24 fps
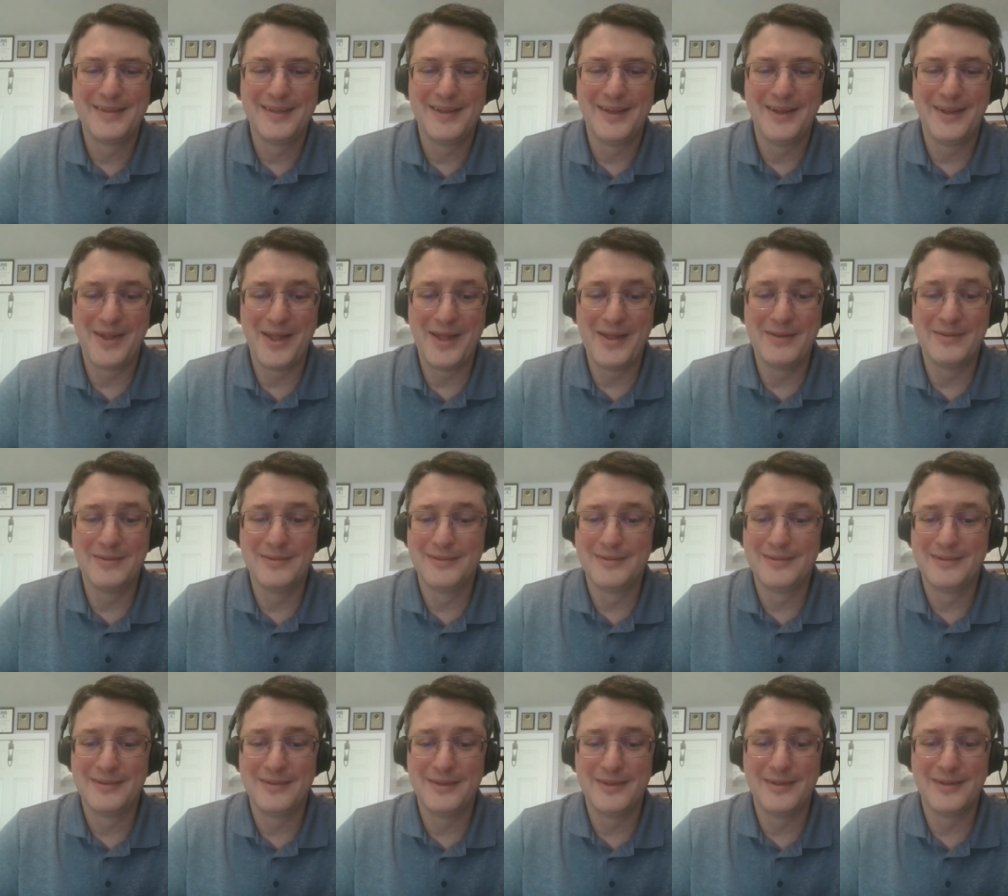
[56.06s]
again,
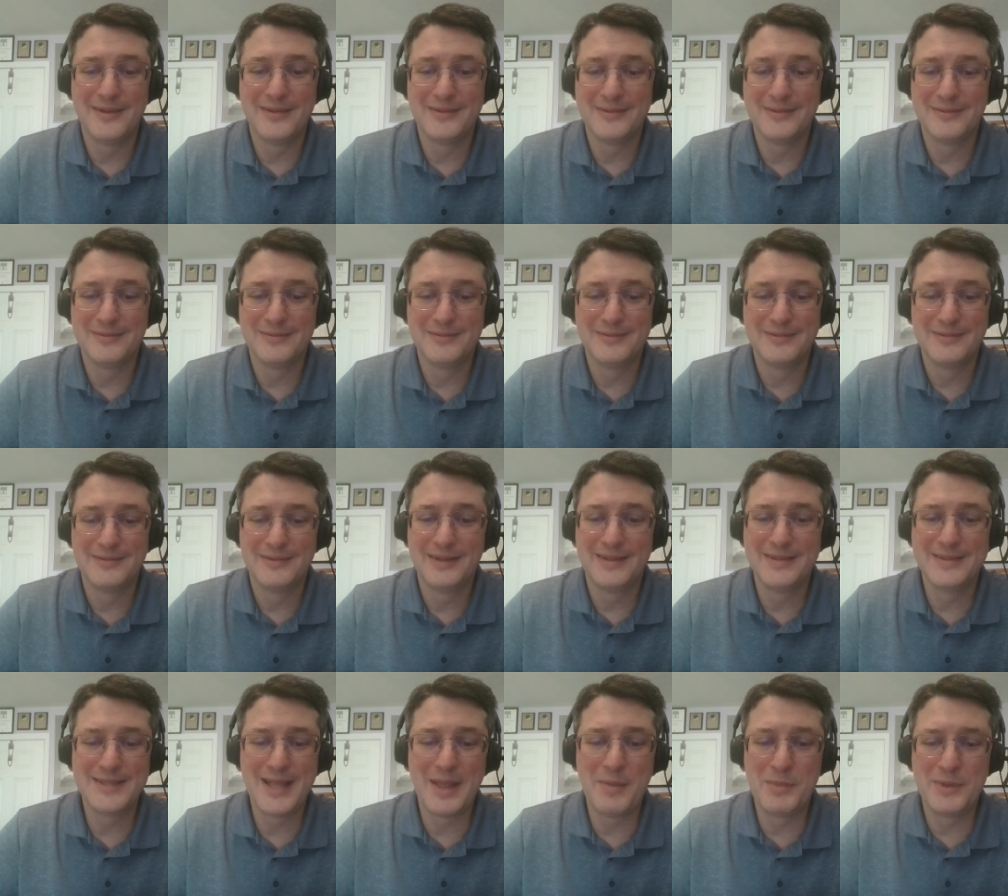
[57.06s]
the
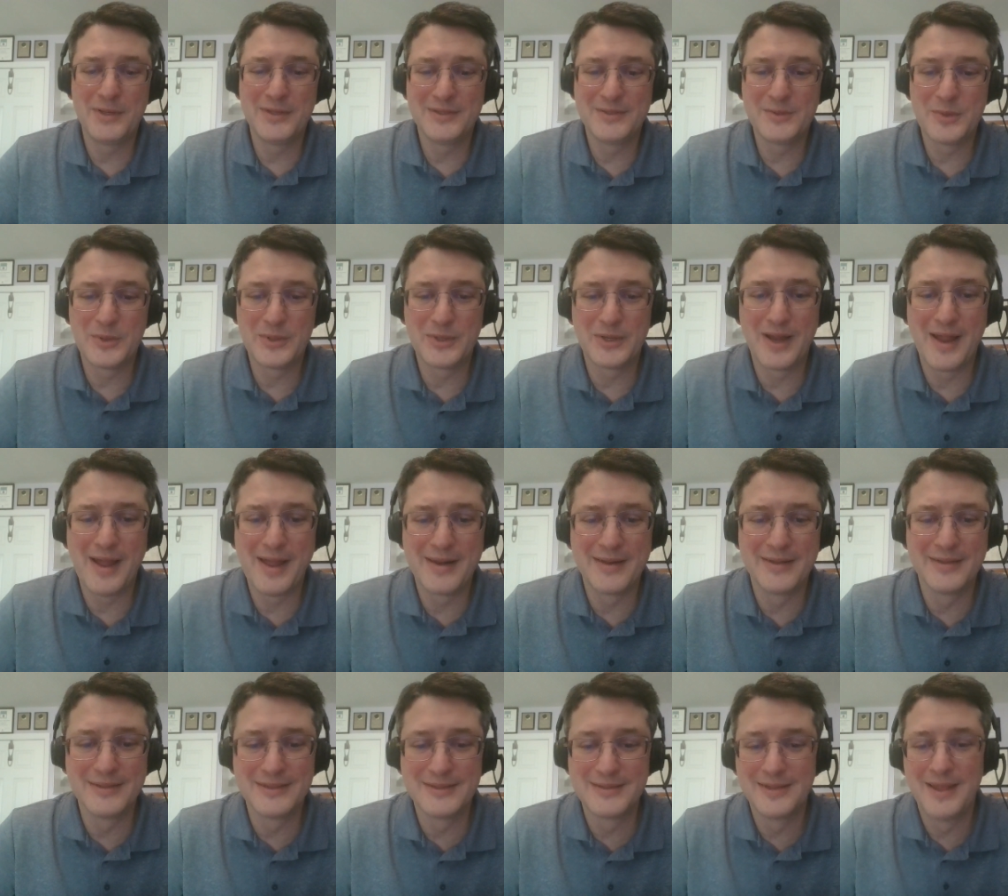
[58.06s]
insomnia disorder
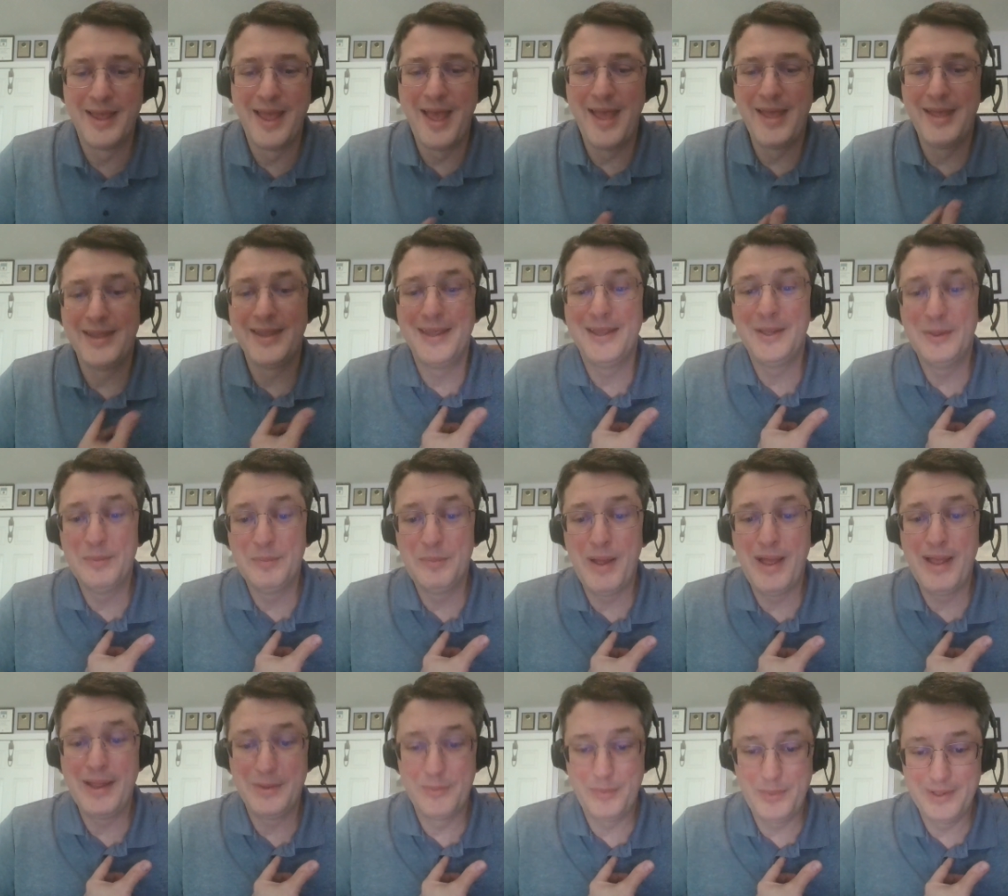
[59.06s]
guidance, in
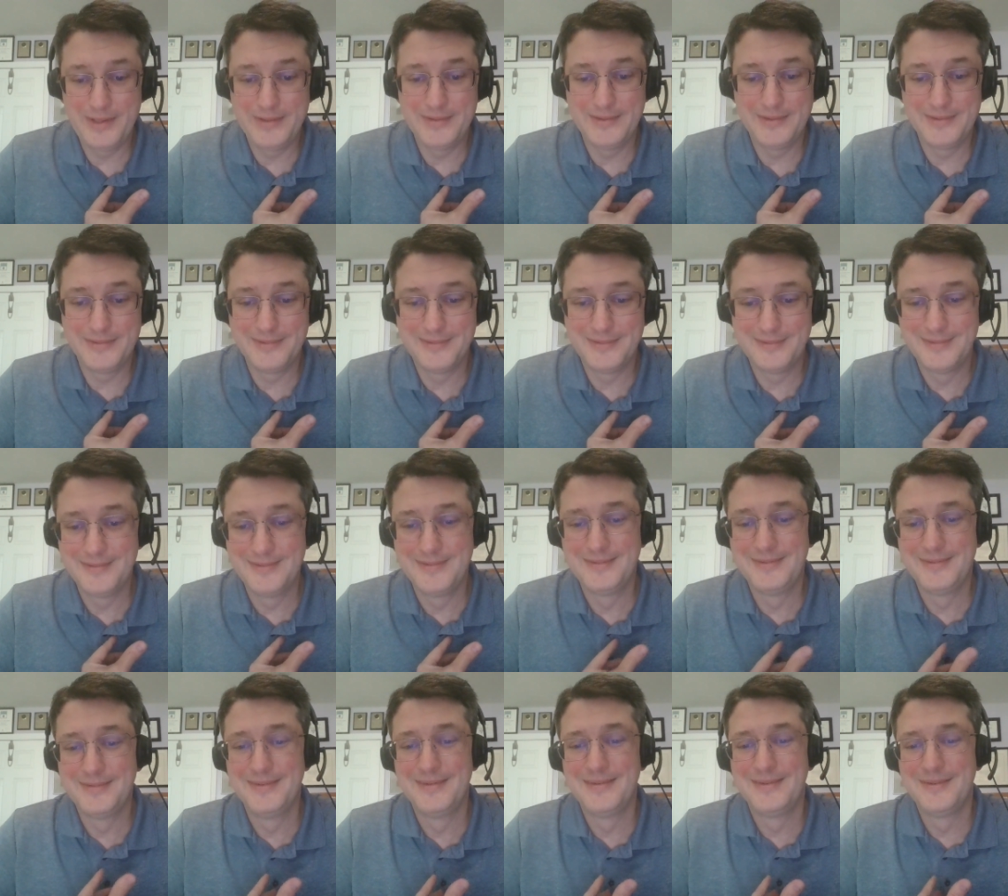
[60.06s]
my opinion,
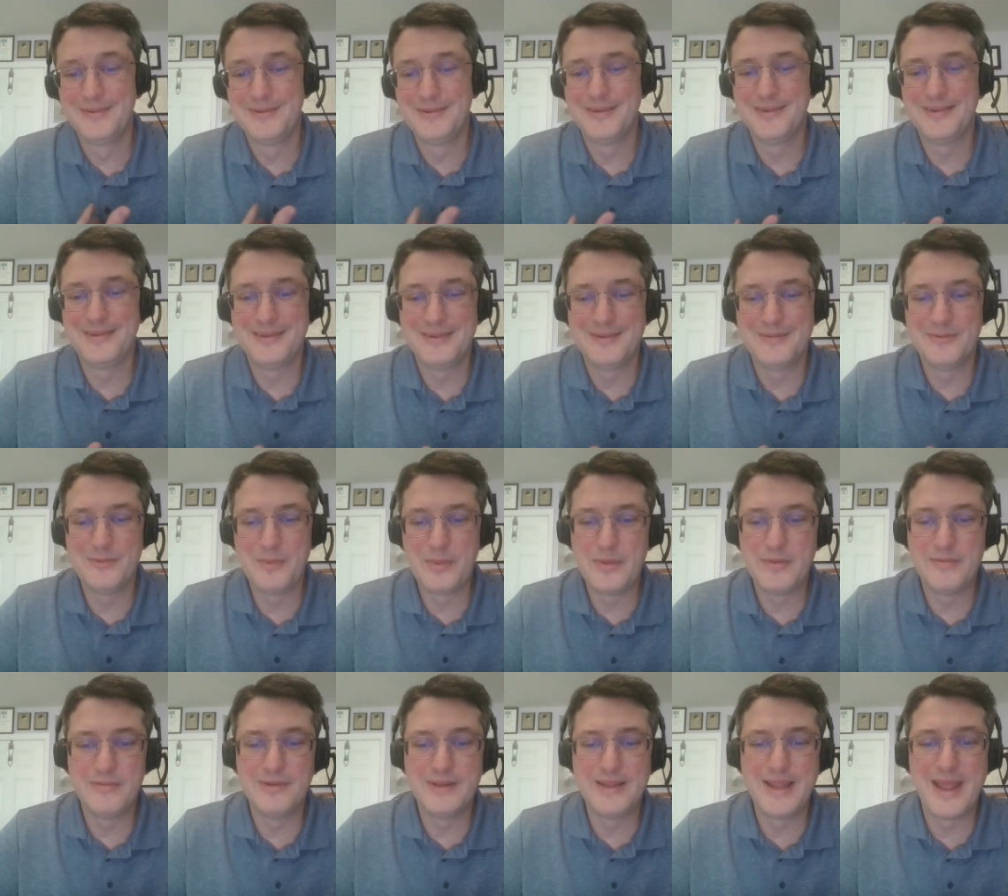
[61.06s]
from the
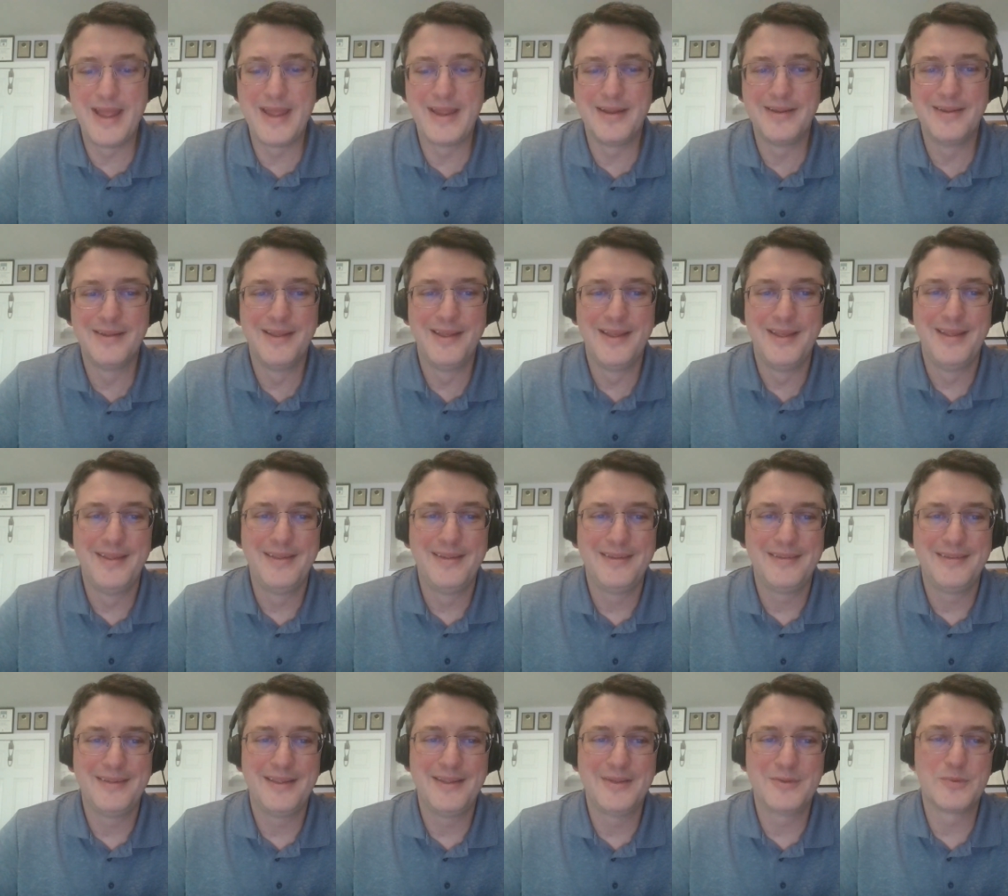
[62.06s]
V A
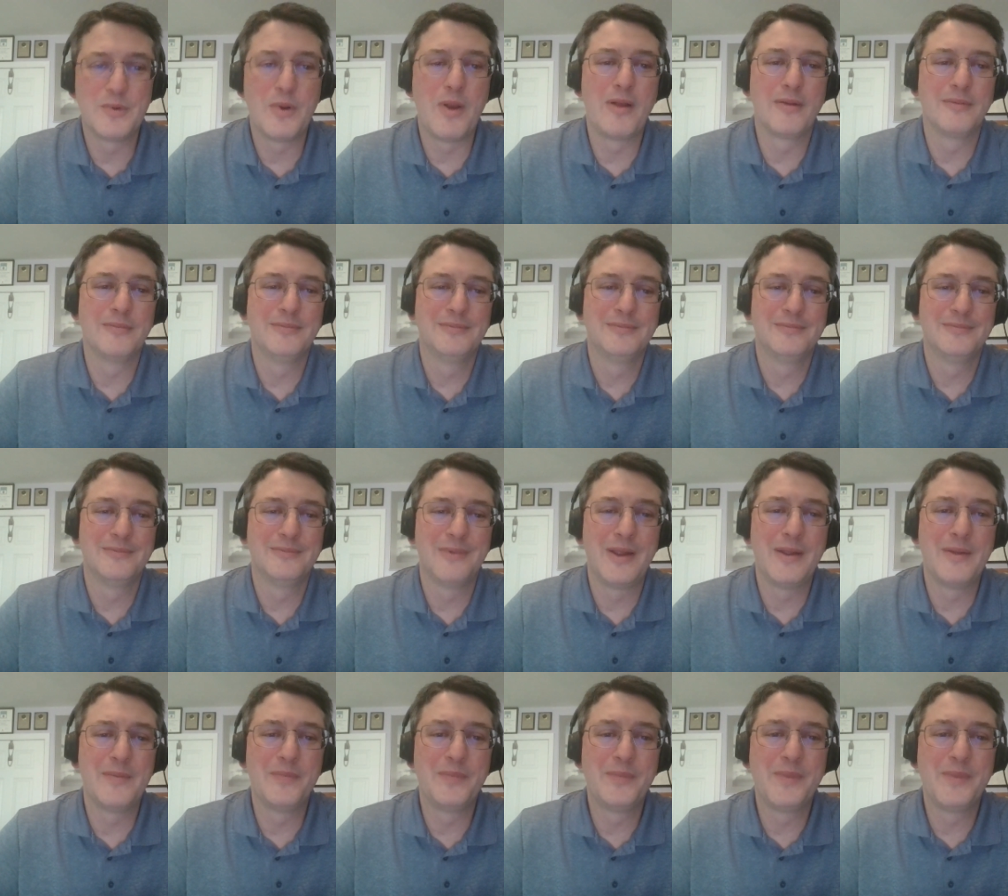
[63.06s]
is wrong, right?